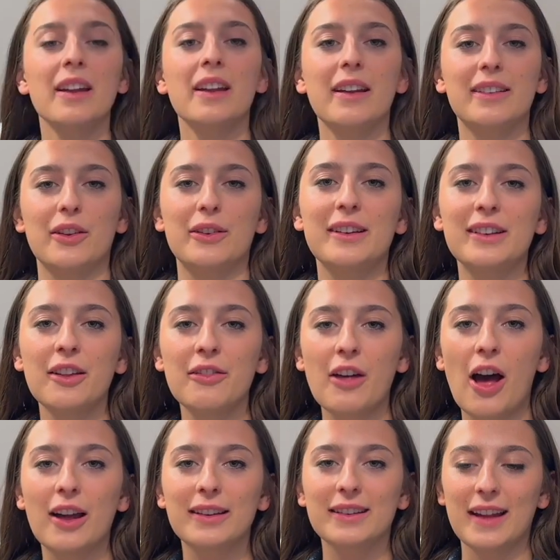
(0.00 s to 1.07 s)
So initial
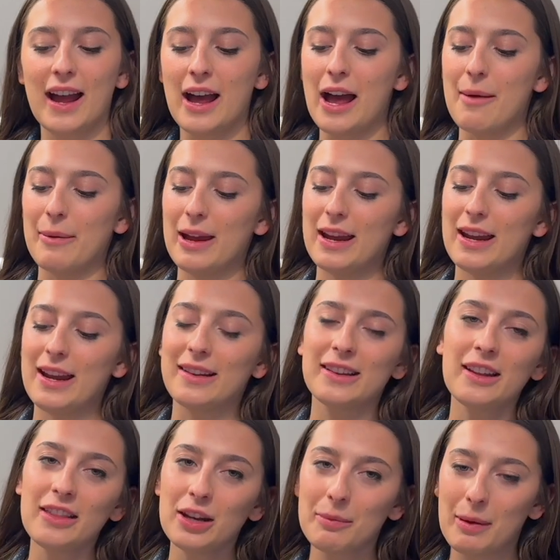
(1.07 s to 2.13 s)
thoughts, it is a
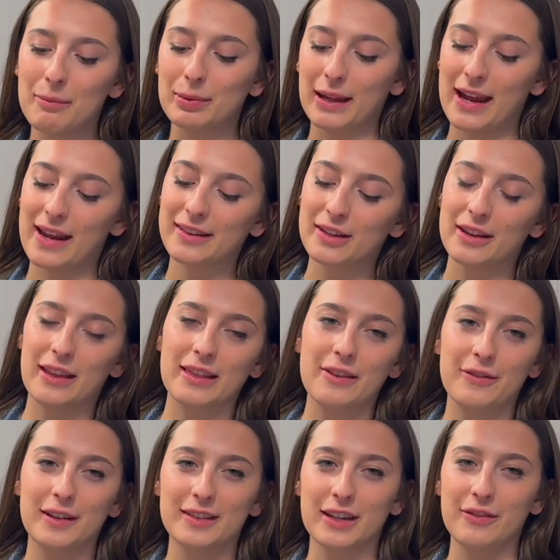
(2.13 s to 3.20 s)
little bit bland, so I think the
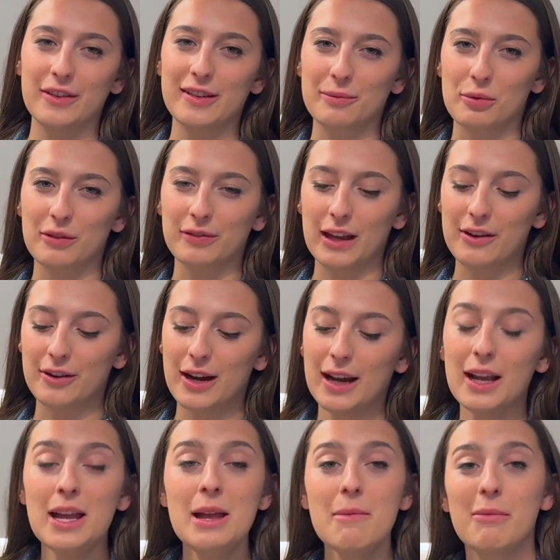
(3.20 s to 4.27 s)
fish could have used more flavoring.